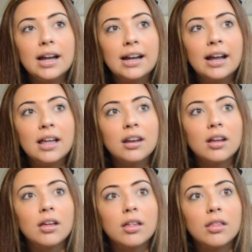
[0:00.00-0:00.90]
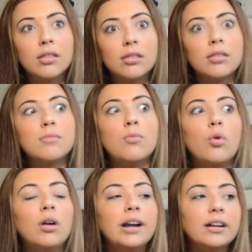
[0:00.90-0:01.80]
And the
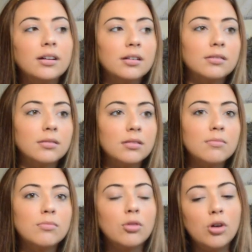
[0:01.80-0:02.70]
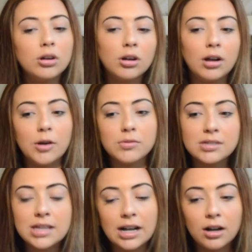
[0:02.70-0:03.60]
longer I
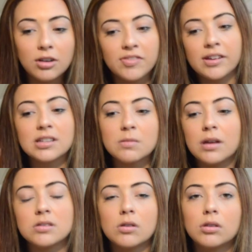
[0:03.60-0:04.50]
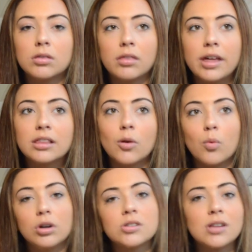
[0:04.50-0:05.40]
was there, the second semester, like the
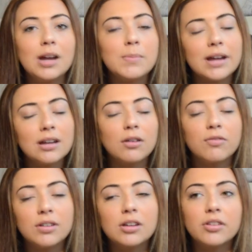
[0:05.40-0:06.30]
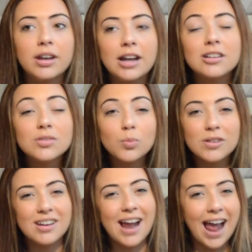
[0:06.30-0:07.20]
worse I began to feel, and I just
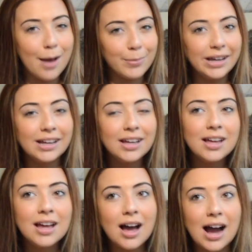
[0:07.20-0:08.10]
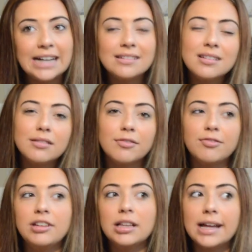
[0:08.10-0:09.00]
wasn't happy. I didn't
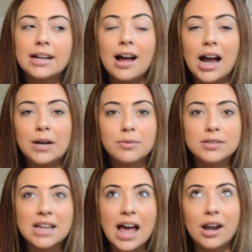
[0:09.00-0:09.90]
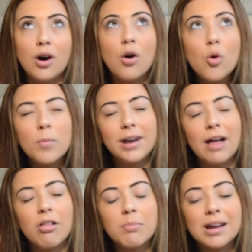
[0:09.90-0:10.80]
feel like I was at home in
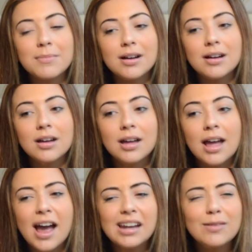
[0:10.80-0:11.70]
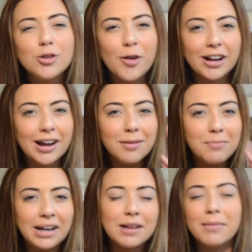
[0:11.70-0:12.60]
Alabama, and even though I kind
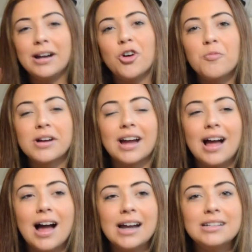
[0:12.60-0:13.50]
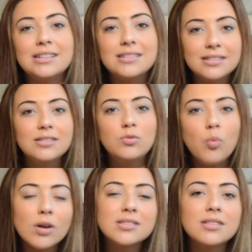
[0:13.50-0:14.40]
of made it my home, like I
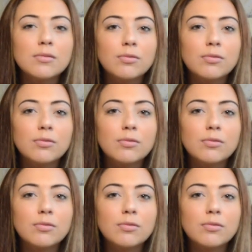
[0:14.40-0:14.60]
wasn't